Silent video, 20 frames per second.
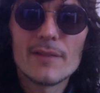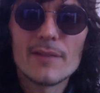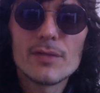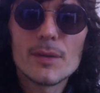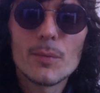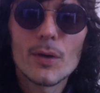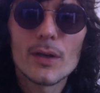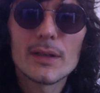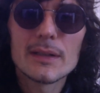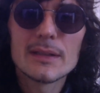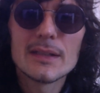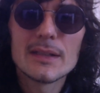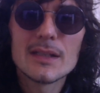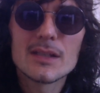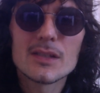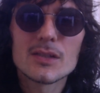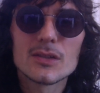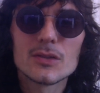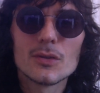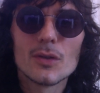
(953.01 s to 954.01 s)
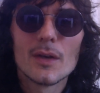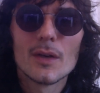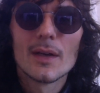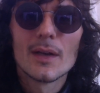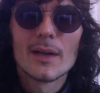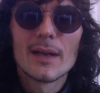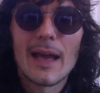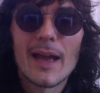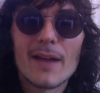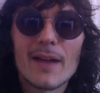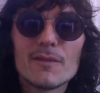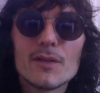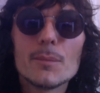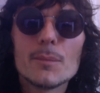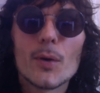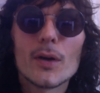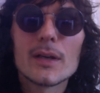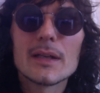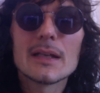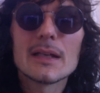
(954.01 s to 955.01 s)

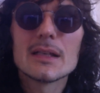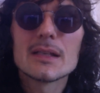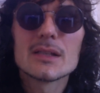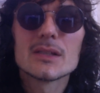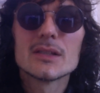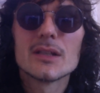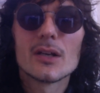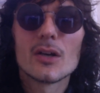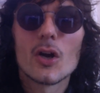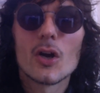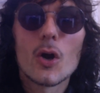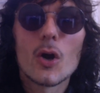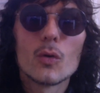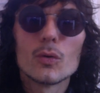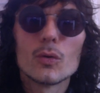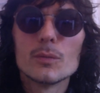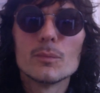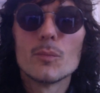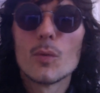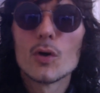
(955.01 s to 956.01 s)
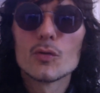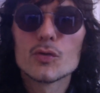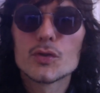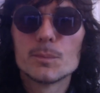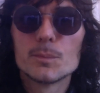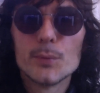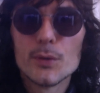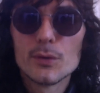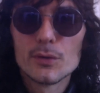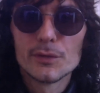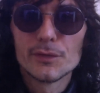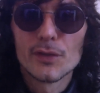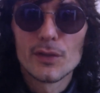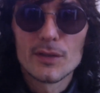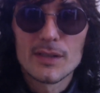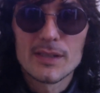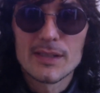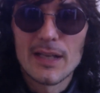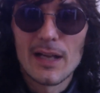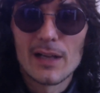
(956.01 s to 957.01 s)
Everybody is their own most
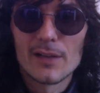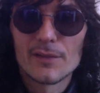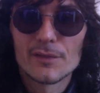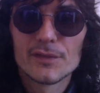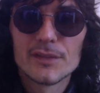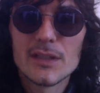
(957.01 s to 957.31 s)
beautiful self.